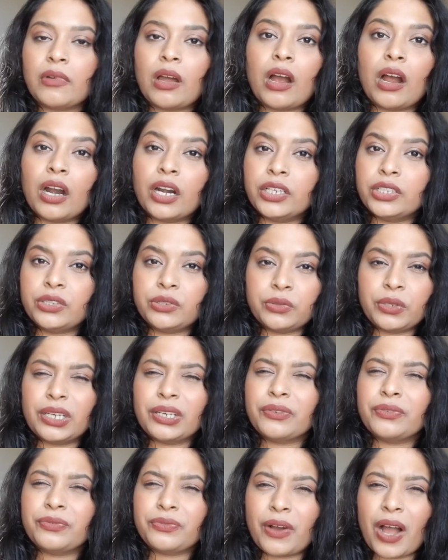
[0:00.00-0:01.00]
are
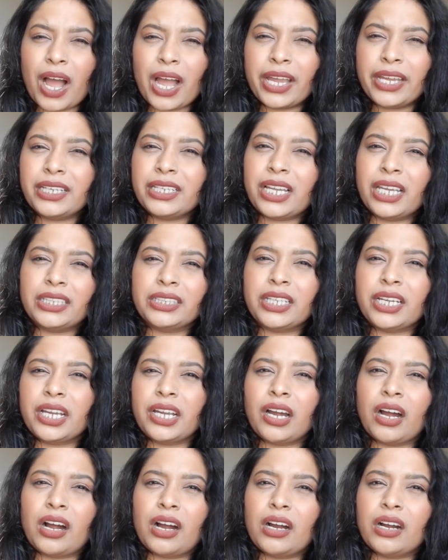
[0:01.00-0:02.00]
doing fine. Like
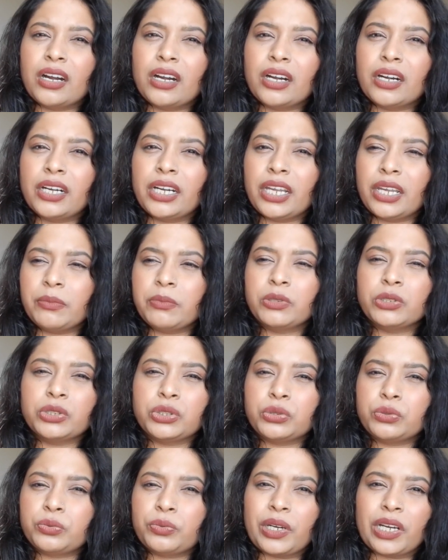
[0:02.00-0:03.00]
they are able
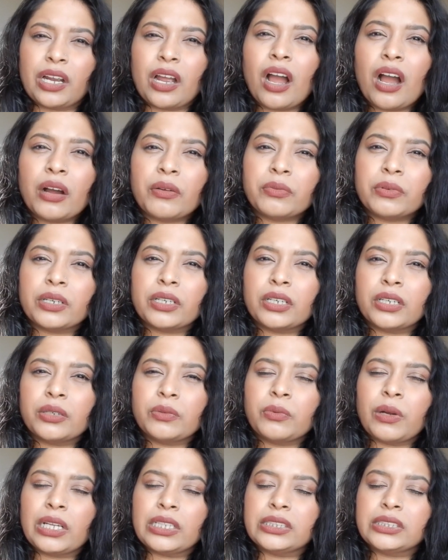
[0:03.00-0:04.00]
to
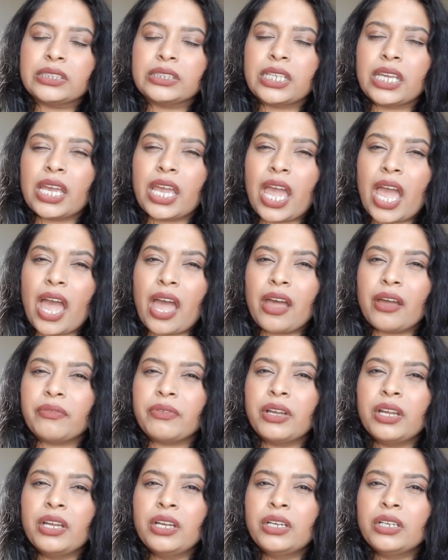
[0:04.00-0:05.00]
recover once they
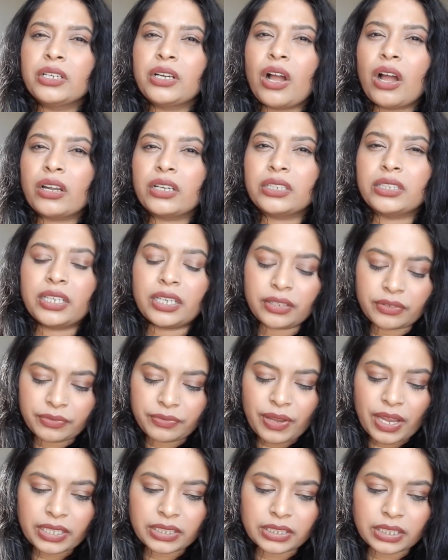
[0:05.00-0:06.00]
have gotten
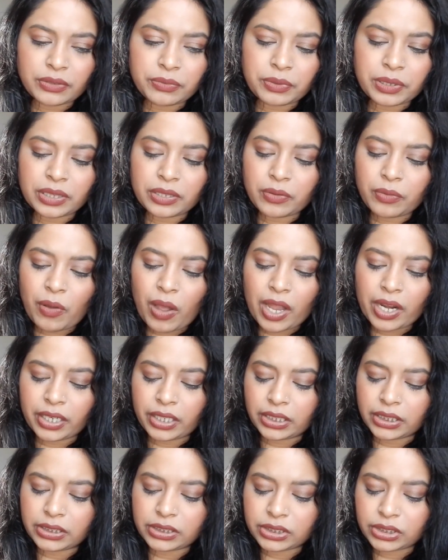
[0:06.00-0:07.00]
infected with the
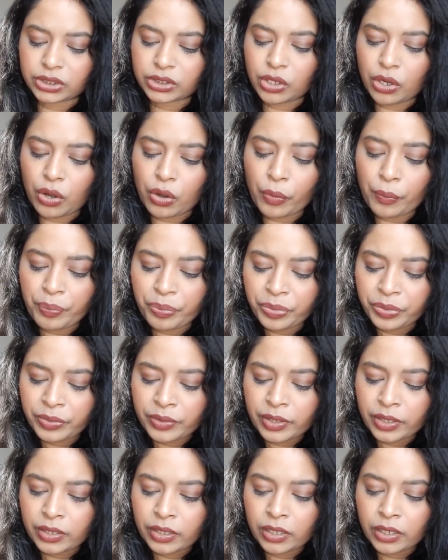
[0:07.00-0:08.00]
virus. So
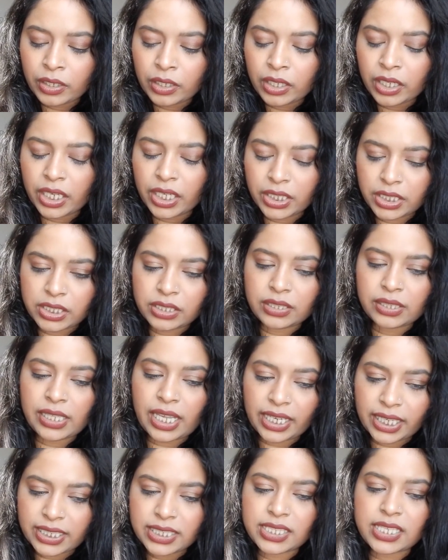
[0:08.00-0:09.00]
it's,
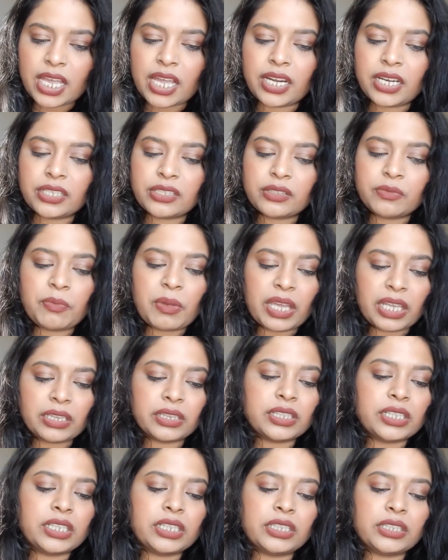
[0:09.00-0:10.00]
like I said, it's
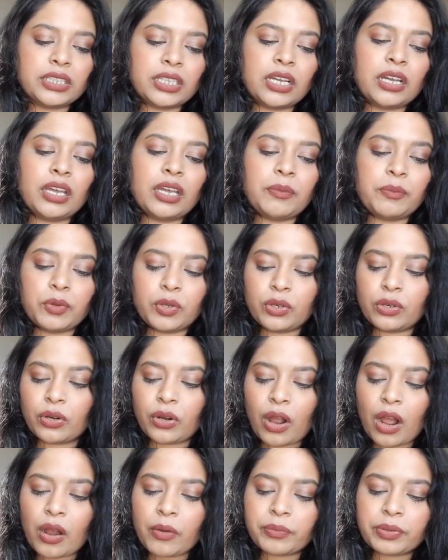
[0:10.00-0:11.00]
mainly the
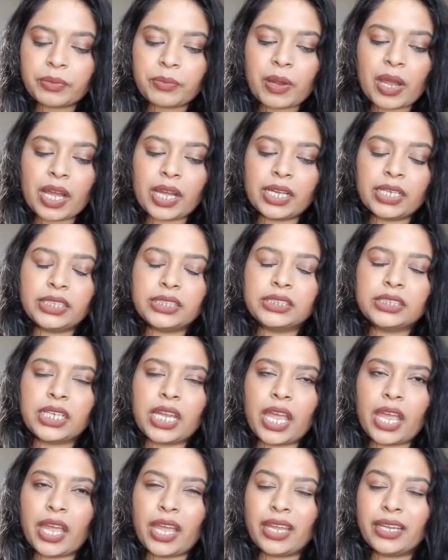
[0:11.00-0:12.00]
immunocompromised
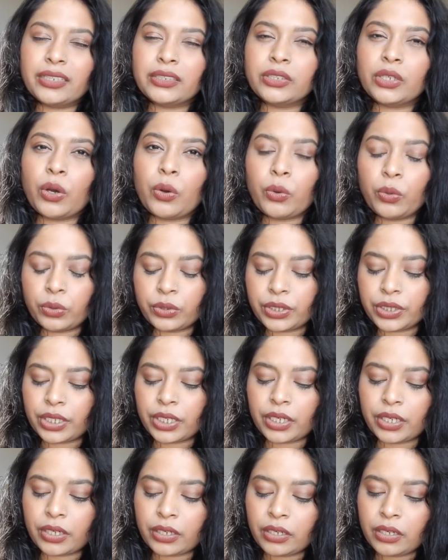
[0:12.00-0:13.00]
and
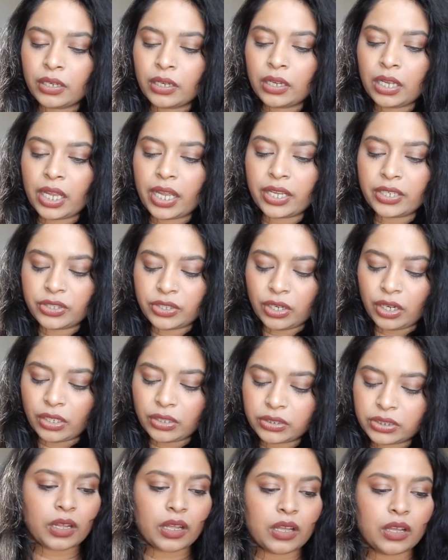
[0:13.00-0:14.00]
older
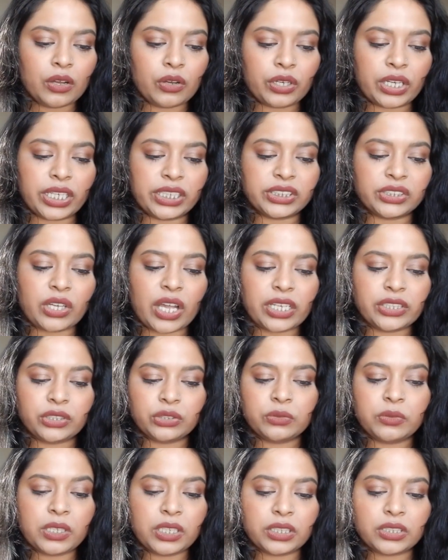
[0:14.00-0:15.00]
adults. Okay, so I
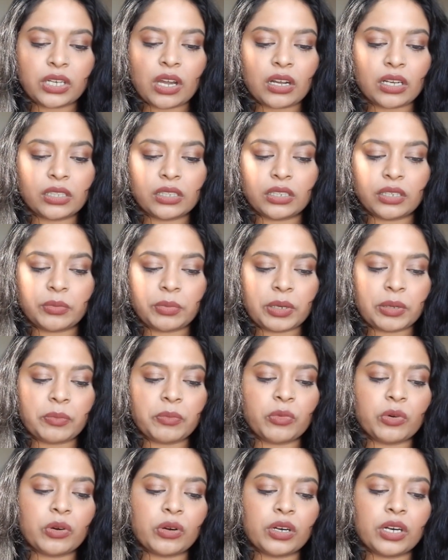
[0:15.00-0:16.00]
do want to talk a little bit
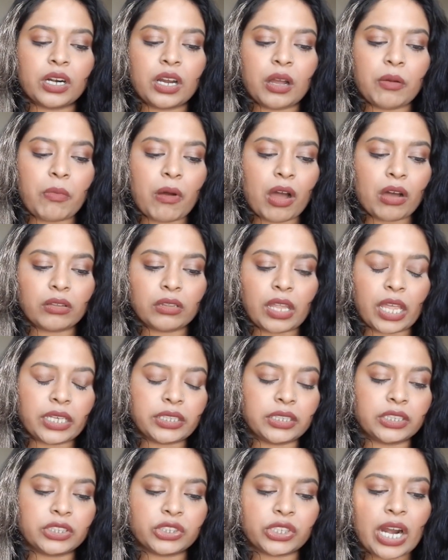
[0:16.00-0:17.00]
more about
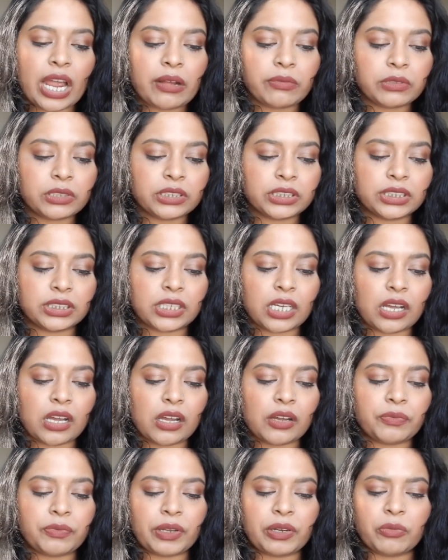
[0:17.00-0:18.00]
like the travel
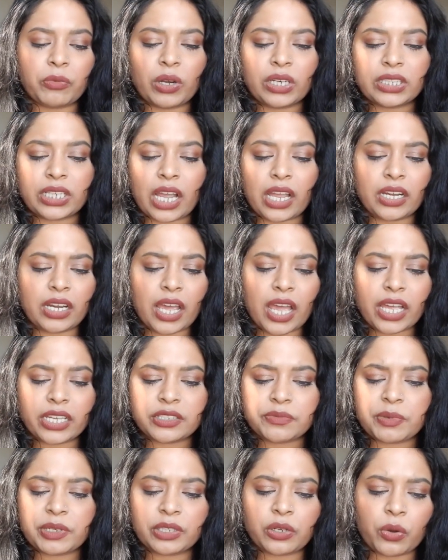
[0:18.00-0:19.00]
stuff and what kind of
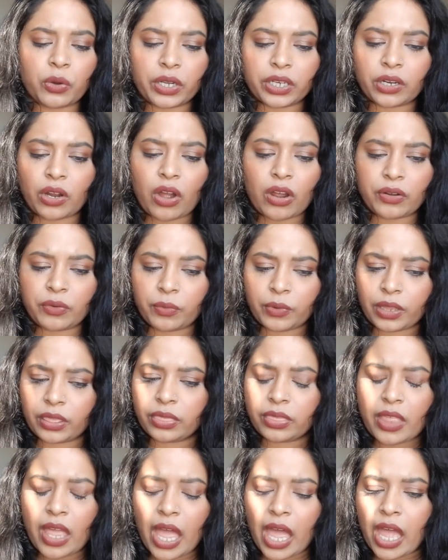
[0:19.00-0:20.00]
has been going on
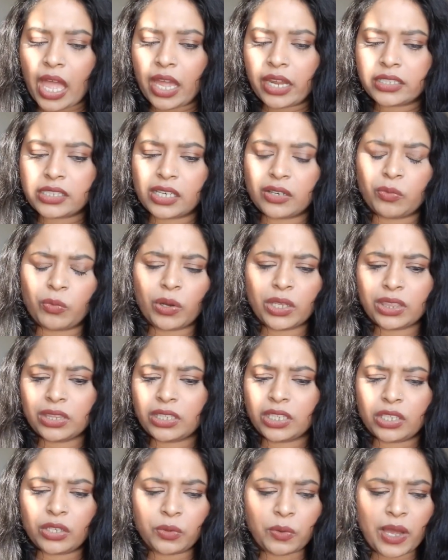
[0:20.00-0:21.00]
with that and what
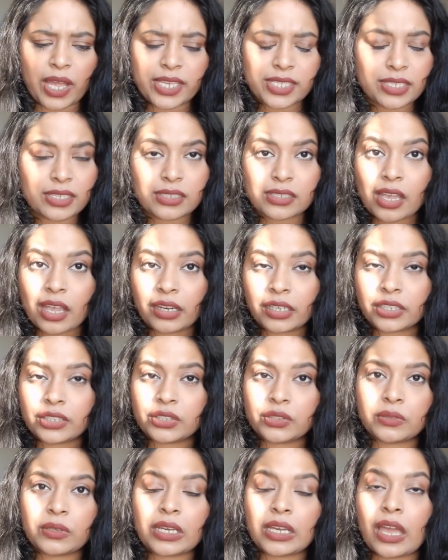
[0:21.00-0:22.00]
the US is kind of
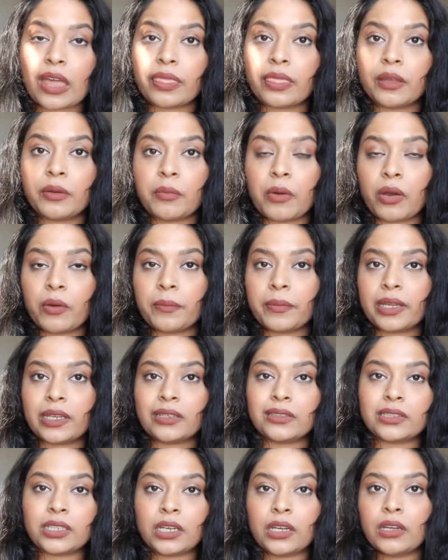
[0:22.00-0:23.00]
doing at the
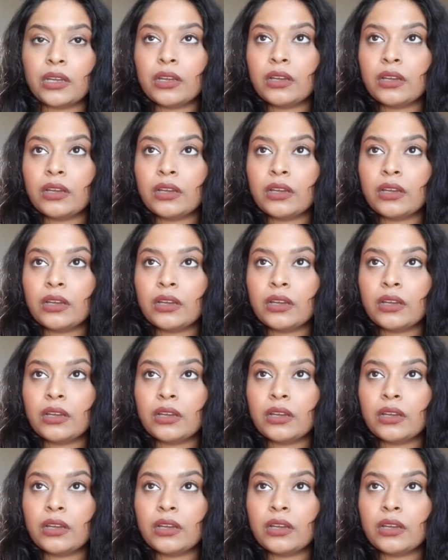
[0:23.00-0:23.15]
moment.